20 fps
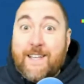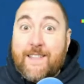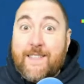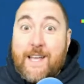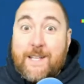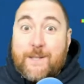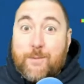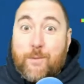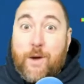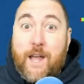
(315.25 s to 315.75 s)

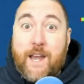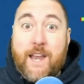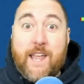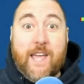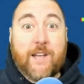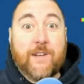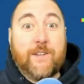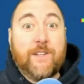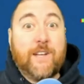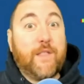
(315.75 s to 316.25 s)
That's one
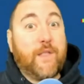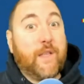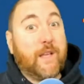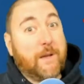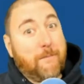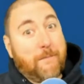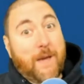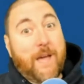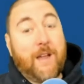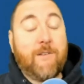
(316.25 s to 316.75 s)
angle. I think
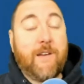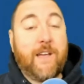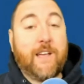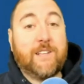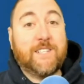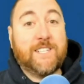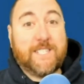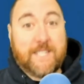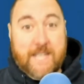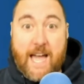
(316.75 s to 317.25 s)
a better
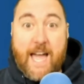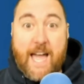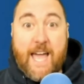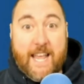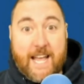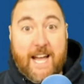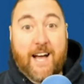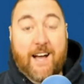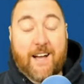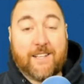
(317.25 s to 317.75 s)
angle is Ty
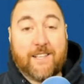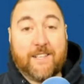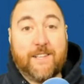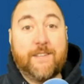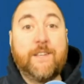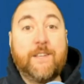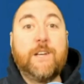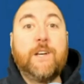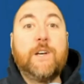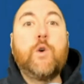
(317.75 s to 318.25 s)
Conklin,